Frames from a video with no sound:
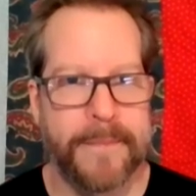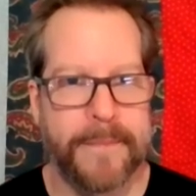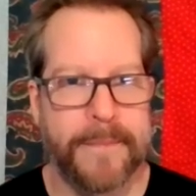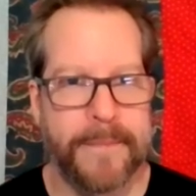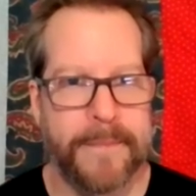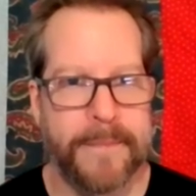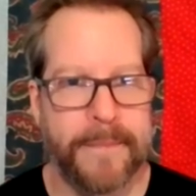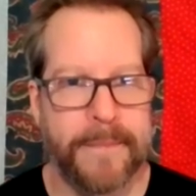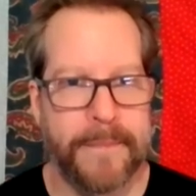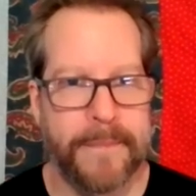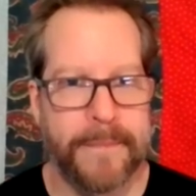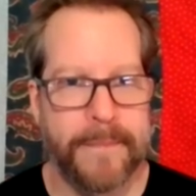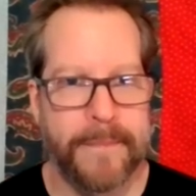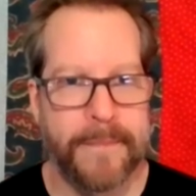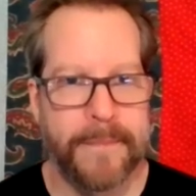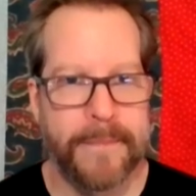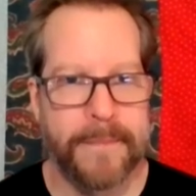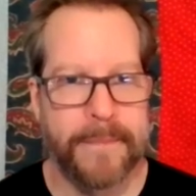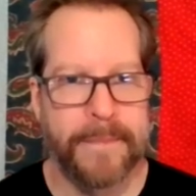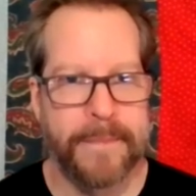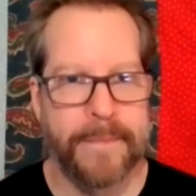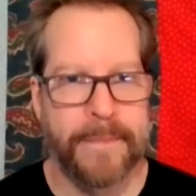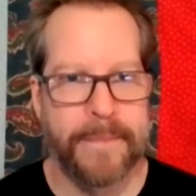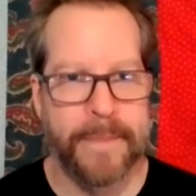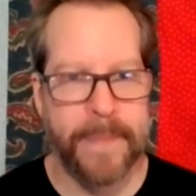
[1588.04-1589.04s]

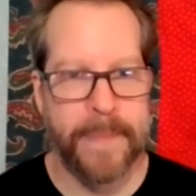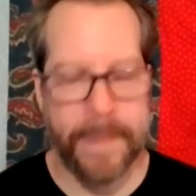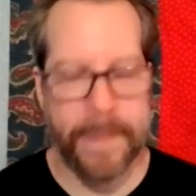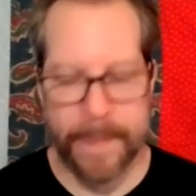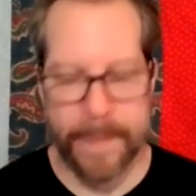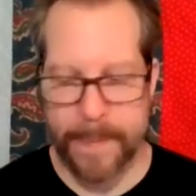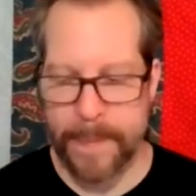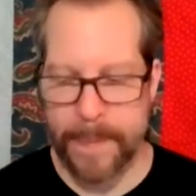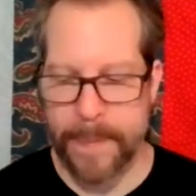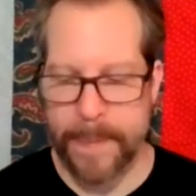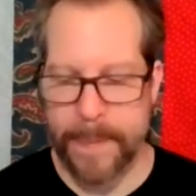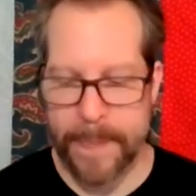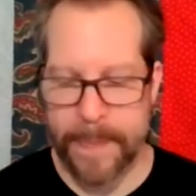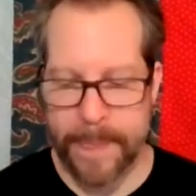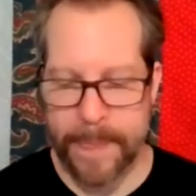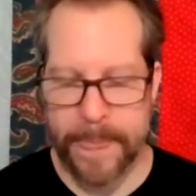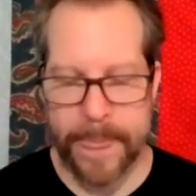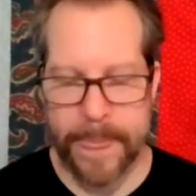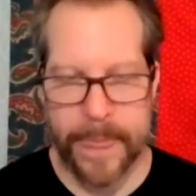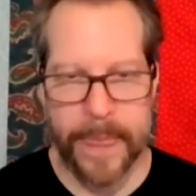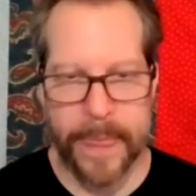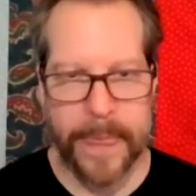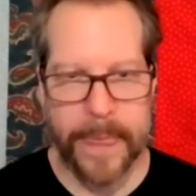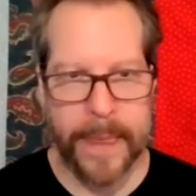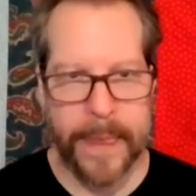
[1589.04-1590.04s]

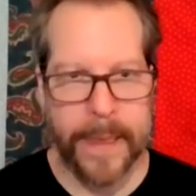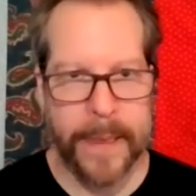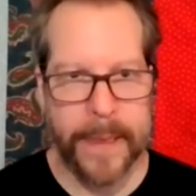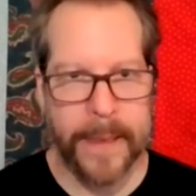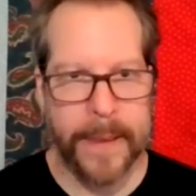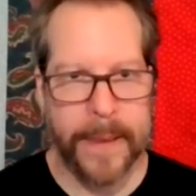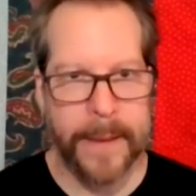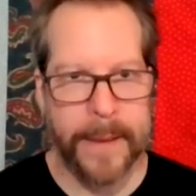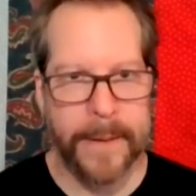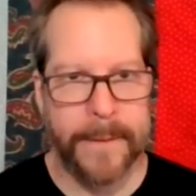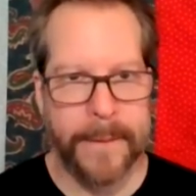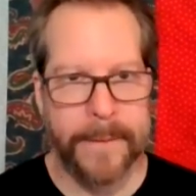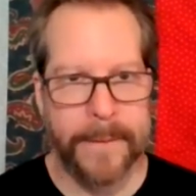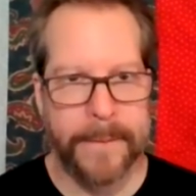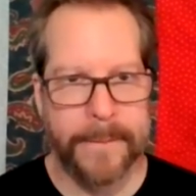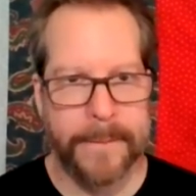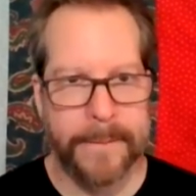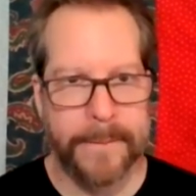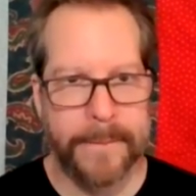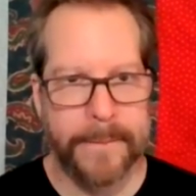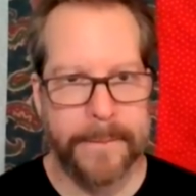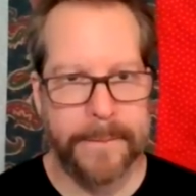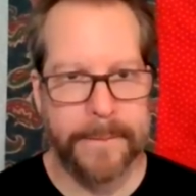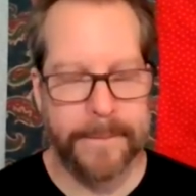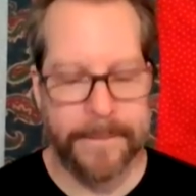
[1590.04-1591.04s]

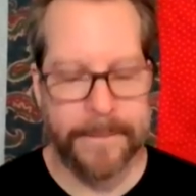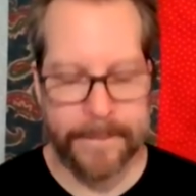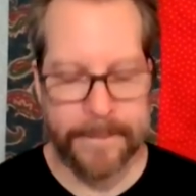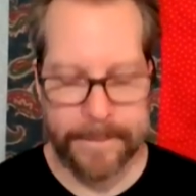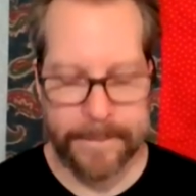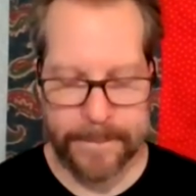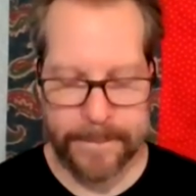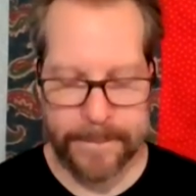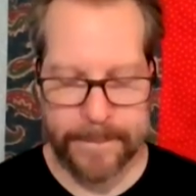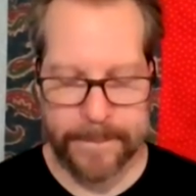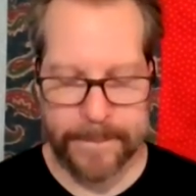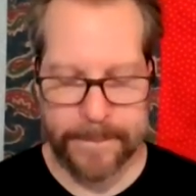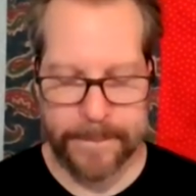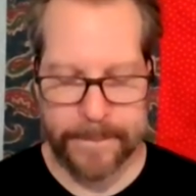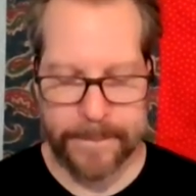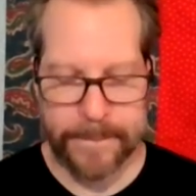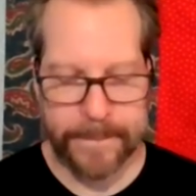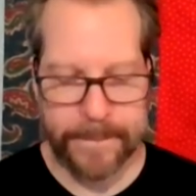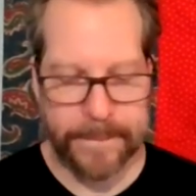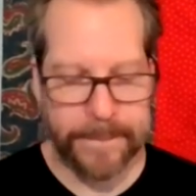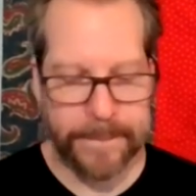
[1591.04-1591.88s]
No words are spoken by the person on screen.